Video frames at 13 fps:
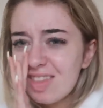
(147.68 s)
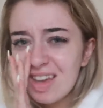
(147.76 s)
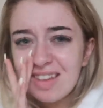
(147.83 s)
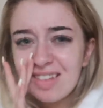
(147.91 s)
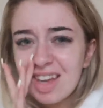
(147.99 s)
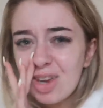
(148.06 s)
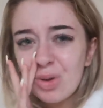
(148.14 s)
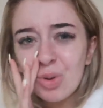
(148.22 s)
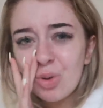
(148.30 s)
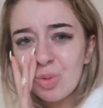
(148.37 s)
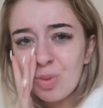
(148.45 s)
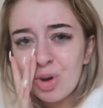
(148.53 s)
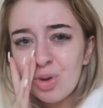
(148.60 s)
this ain't
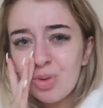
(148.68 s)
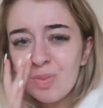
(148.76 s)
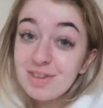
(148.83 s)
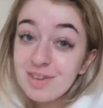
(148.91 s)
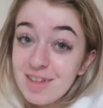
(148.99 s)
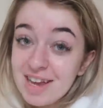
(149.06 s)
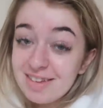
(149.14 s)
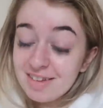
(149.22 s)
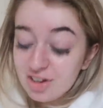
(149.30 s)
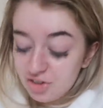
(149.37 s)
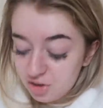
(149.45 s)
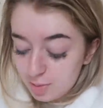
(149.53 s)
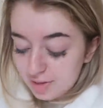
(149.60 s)
normal. So there's the
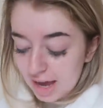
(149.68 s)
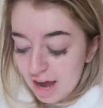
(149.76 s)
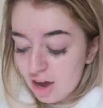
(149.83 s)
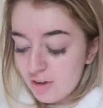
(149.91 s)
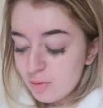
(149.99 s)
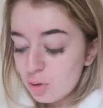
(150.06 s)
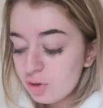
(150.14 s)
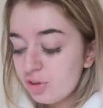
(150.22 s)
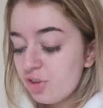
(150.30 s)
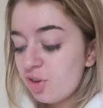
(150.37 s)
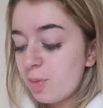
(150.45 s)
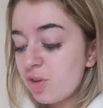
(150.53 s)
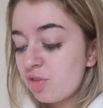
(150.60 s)
situation with that. I've also
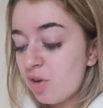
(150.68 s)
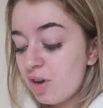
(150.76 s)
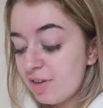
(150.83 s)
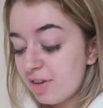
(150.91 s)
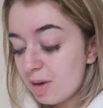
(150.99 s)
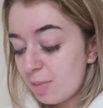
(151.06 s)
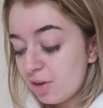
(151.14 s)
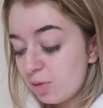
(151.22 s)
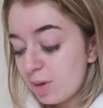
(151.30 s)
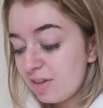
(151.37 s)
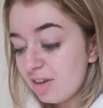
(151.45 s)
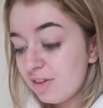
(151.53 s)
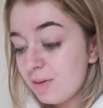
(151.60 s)
just been scrolling down my
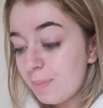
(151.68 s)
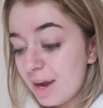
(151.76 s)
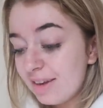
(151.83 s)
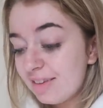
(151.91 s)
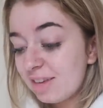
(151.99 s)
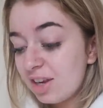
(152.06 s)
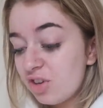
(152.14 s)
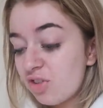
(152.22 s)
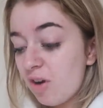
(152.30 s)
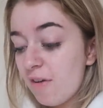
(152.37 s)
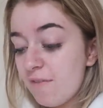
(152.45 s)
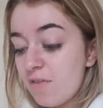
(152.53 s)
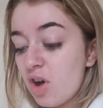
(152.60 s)
Twitter to basically
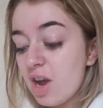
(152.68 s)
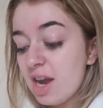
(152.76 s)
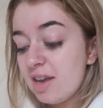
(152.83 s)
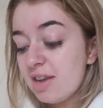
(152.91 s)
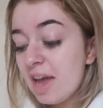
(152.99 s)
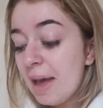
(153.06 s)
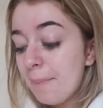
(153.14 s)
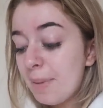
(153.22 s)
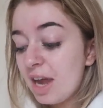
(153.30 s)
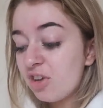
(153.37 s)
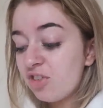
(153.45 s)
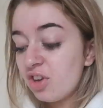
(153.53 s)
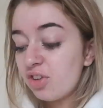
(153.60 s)
try and find
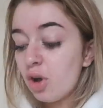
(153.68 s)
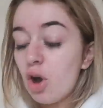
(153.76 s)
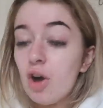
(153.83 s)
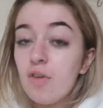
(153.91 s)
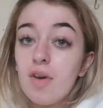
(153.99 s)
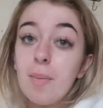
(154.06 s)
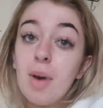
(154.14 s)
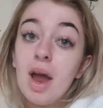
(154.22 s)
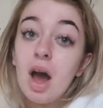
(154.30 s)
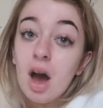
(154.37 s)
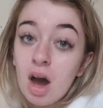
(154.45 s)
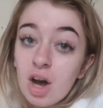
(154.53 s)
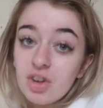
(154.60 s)
pictures of my
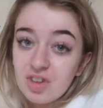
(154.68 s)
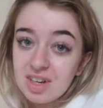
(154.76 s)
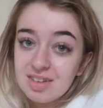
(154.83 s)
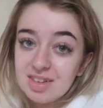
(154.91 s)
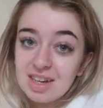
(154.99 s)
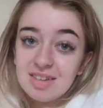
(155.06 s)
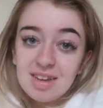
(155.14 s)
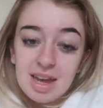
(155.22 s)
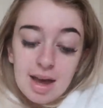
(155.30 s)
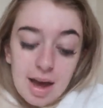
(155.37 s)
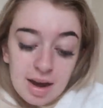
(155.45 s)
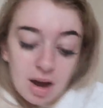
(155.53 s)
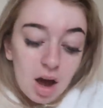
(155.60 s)
art
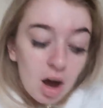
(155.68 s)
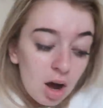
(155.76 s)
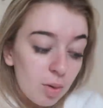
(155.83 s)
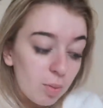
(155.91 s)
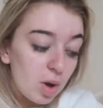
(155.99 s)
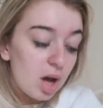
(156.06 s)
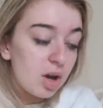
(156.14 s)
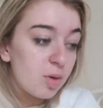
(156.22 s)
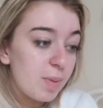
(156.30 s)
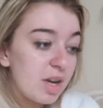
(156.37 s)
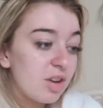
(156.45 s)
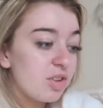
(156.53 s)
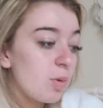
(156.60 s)
GCSE and artwork,
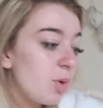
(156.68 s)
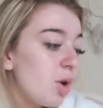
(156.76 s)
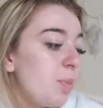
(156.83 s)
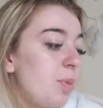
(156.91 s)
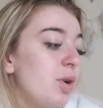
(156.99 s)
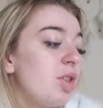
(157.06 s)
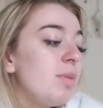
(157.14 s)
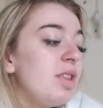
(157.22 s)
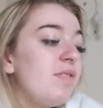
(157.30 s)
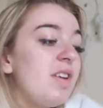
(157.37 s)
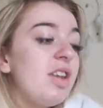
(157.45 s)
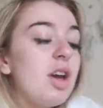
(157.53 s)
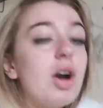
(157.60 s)
because I want to put them in the
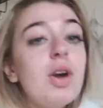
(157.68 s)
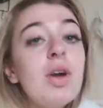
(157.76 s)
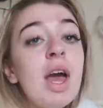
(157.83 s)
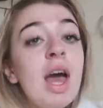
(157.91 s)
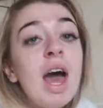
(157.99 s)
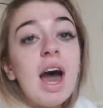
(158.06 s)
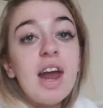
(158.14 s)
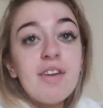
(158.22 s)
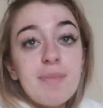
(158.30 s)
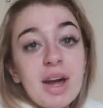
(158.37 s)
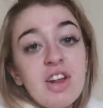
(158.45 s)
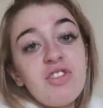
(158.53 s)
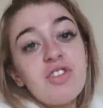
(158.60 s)
video, and I've
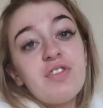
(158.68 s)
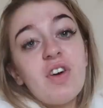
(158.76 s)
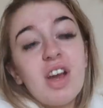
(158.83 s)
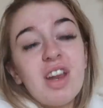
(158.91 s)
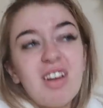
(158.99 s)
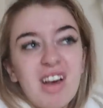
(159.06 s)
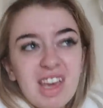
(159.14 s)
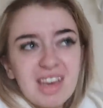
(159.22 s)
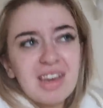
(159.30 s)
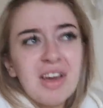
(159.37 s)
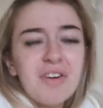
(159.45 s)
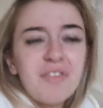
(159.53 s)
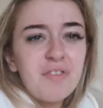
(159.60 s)
managed to find like